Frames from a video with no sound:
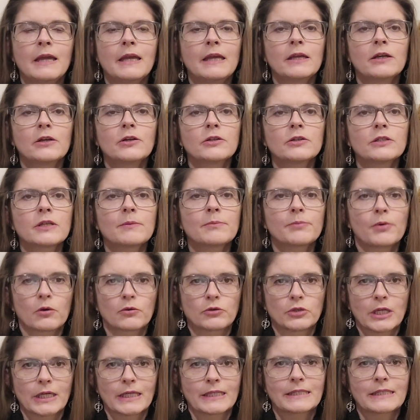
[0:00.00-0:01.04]
Here are some
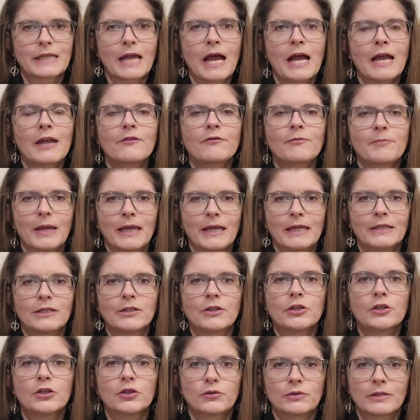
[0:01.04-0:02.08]
projects I've made
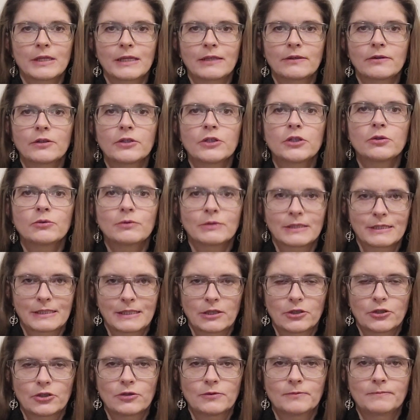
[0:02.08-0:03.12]
using the Dune
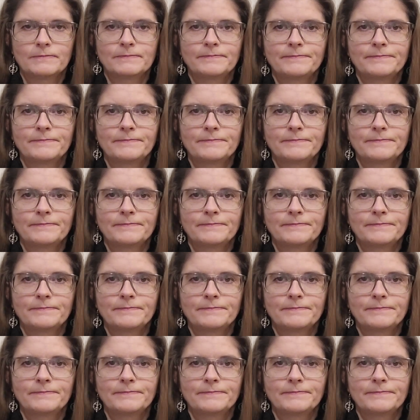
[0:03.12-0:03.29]
stitch.